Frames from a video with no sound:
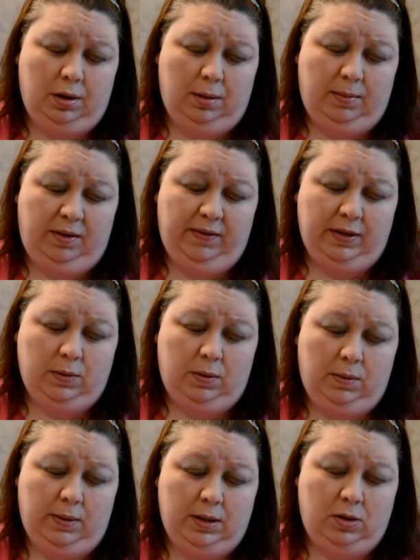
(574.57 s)
I think that's what
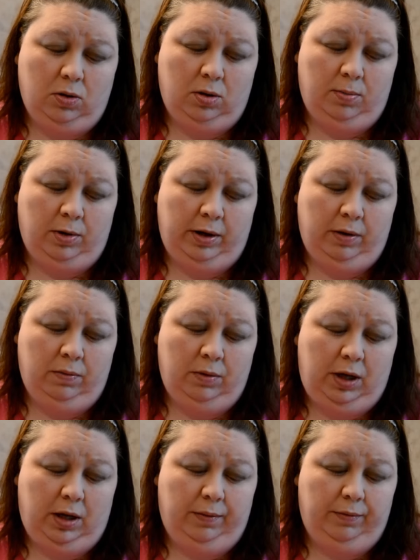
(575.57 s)
it was, dark brown,
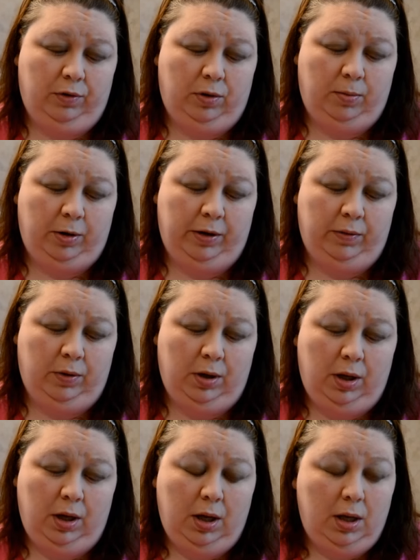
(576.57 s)
yeah, dark brown.
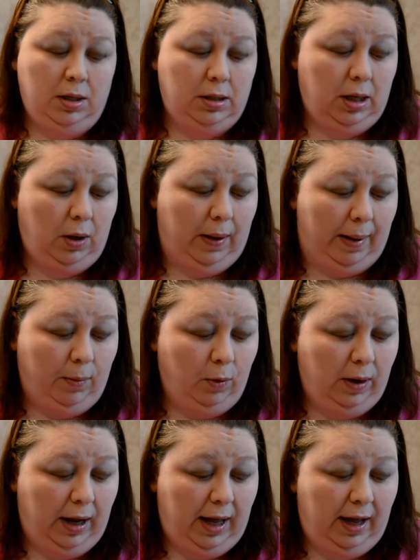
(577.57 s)
So I'm
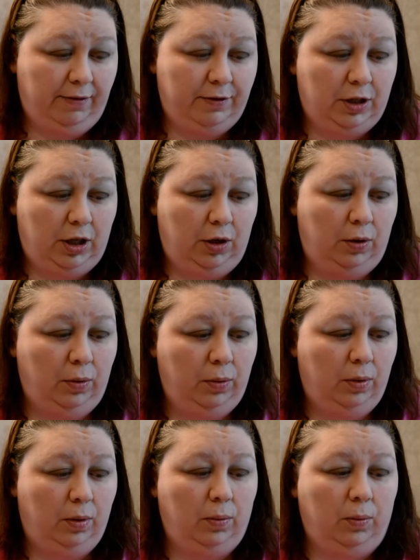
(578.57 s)
going to have to
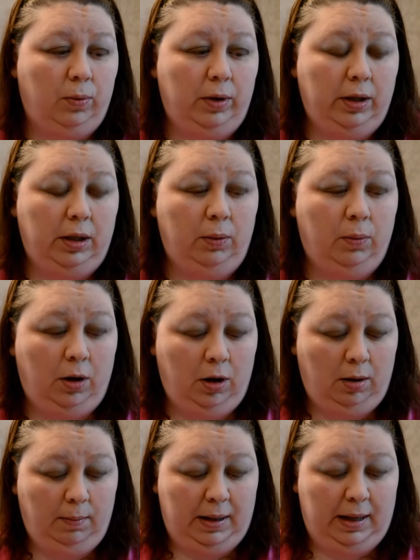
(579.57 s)
really
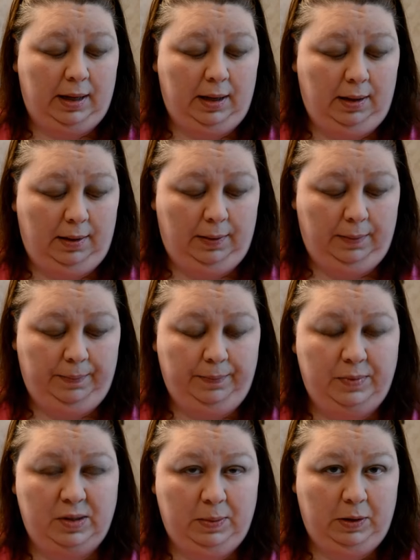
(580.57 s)
work my um,
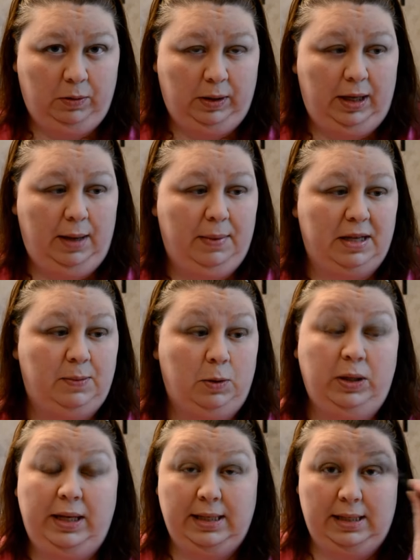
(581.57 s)
spoolie. And my
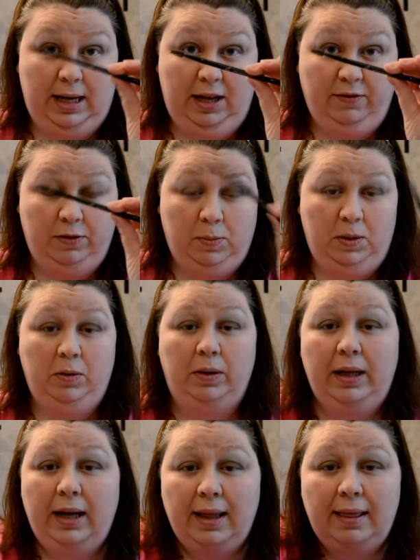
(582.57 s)
spoolie is an e.l.f. spoolie,
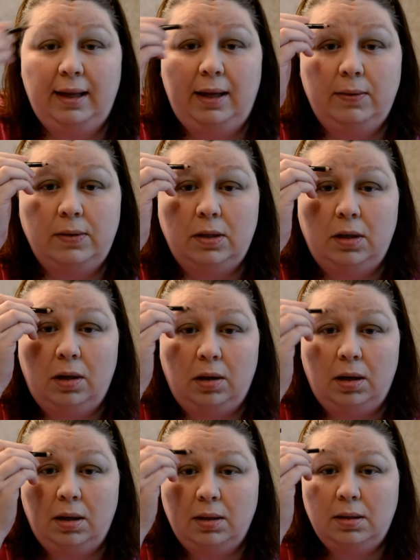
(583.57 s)
and I think it was a dollar
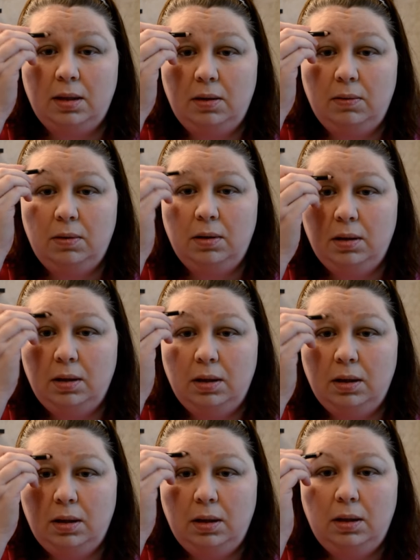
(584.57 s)
also.
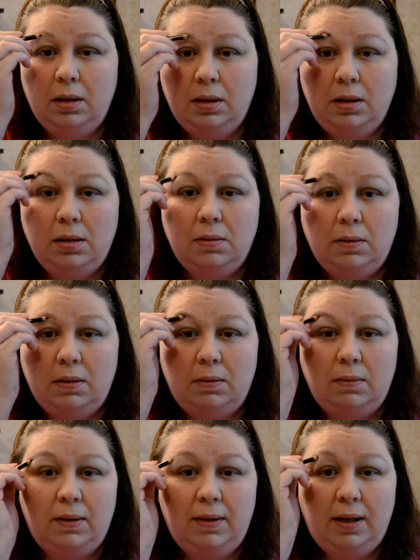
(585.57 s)
So we're going
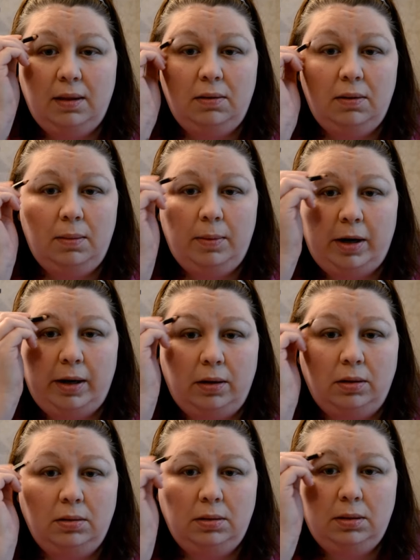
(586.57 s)
to run that through our
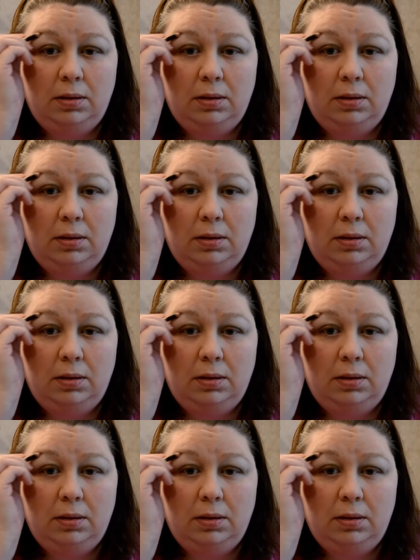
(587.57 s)
brows.